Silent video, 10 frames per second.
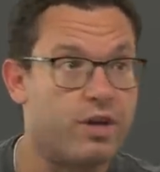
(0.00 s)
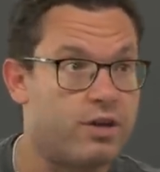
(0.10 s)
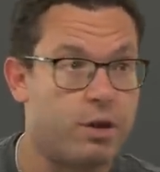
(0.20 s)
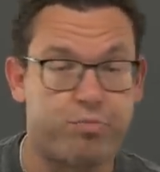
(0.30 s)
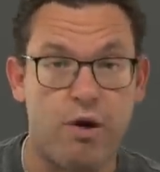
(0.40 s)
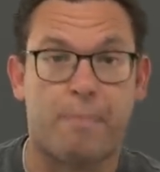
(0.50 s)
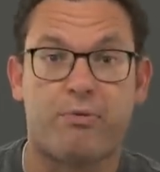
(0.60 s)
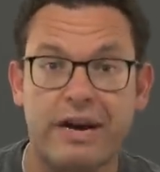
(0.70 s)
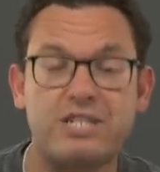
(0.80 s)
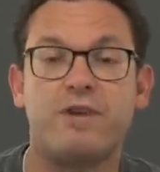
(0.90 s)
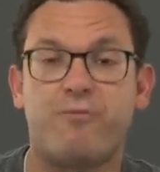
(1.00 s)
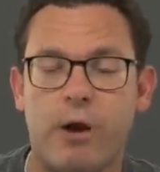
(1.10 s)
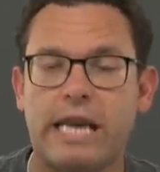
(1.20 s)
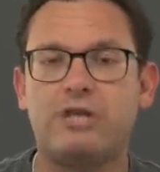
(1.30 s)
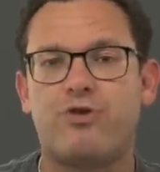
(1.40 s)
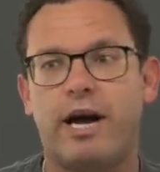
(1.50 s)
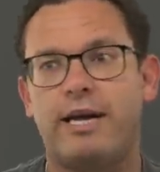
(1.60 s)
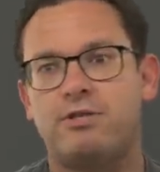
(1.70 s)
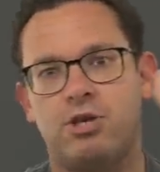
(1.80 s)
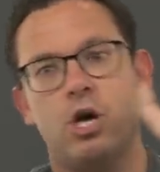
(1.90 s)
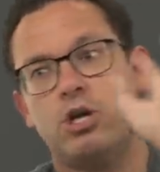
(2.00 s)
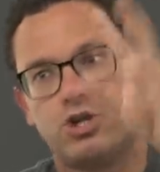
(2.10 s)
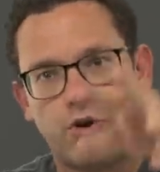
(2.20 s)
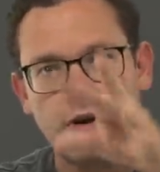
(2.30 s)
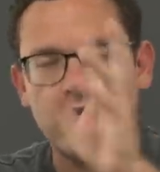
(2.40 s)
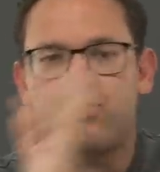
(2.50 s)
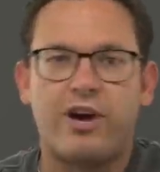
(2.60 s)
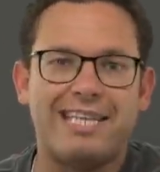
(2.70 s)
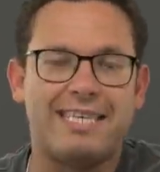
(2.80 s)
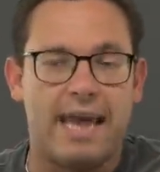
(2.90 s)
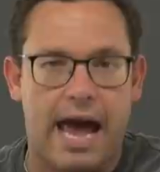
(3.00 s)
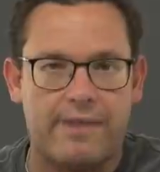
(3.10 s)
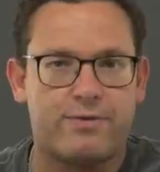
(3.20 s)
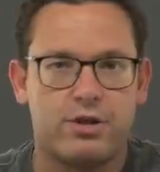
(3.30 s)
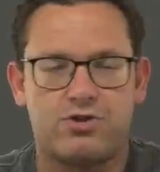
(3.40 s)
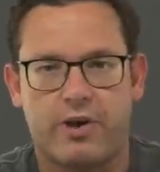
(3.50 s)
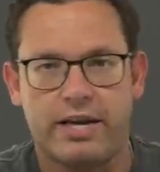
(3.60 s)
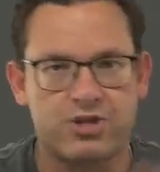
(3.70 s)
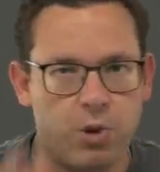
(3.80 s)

the preparation for any trades, during the trades, and after the trades.